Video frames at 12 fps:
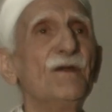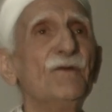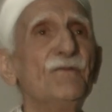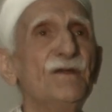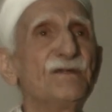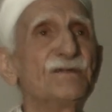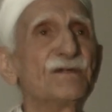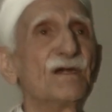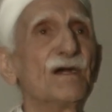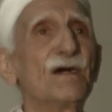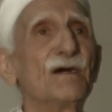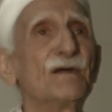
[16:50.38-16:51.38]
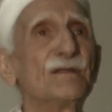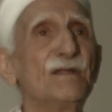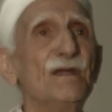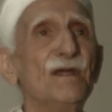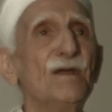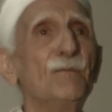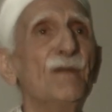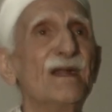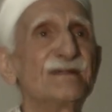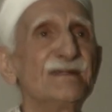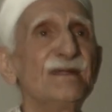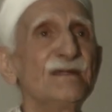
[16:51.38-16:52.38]
wish the
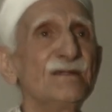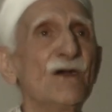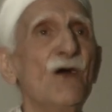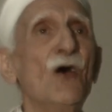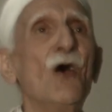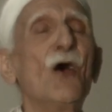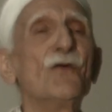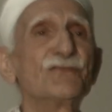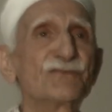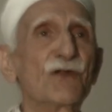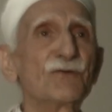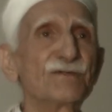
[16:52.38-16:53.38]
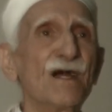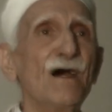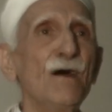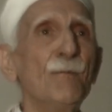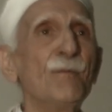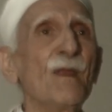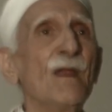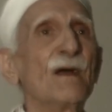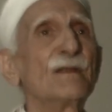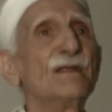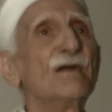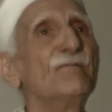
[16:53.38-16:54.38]
blessings of Sosha.
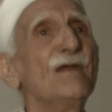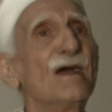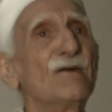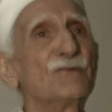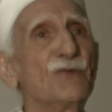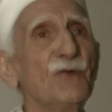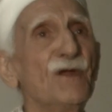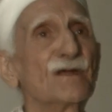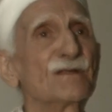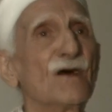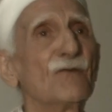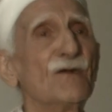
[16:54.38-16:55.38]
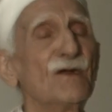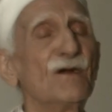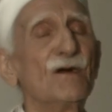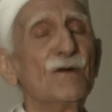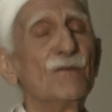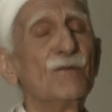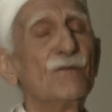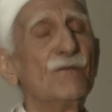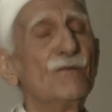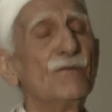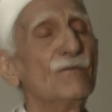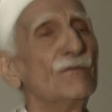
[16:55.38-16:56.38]
Then we have two
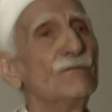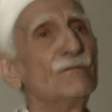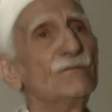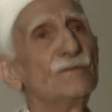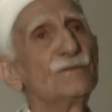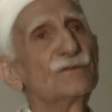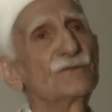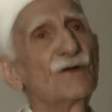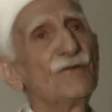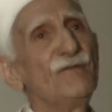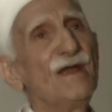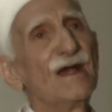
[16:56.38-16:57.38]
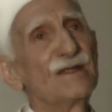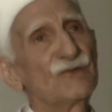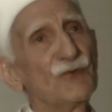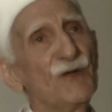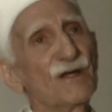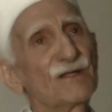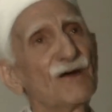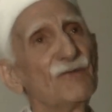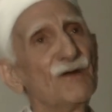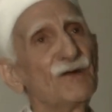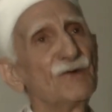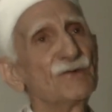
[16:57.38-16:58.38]

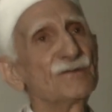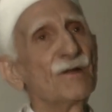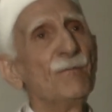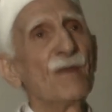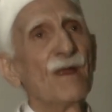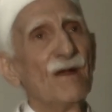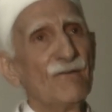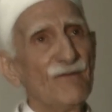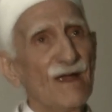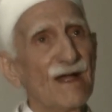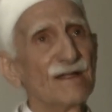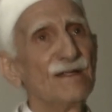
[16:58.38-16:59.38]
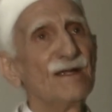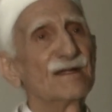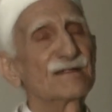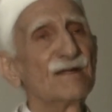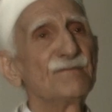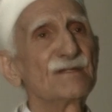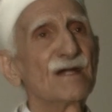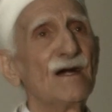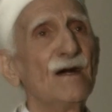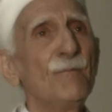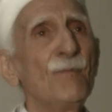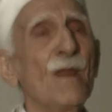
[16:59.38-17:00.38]
Yatavirus. We had the
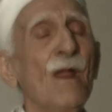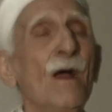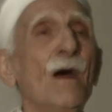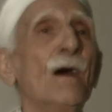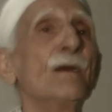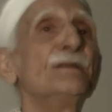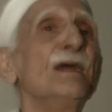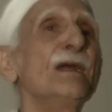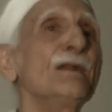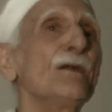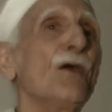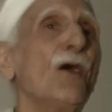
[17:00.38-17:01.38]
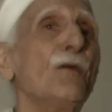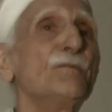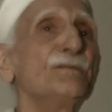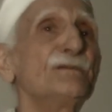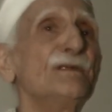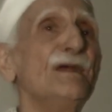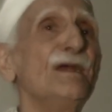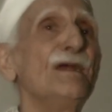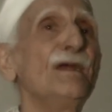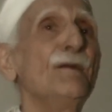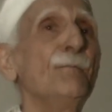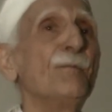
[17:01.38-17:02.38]
Yasnamcha. Then comes
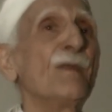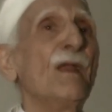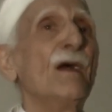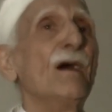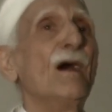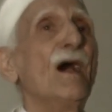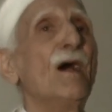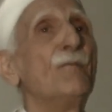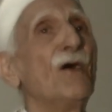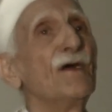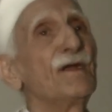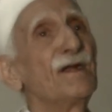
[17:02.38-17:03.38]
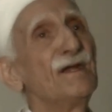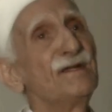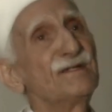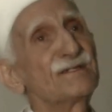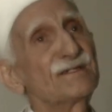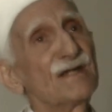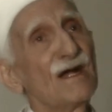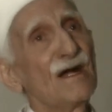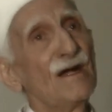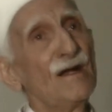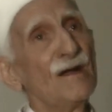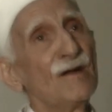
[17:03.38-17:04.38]
the Amayrescha,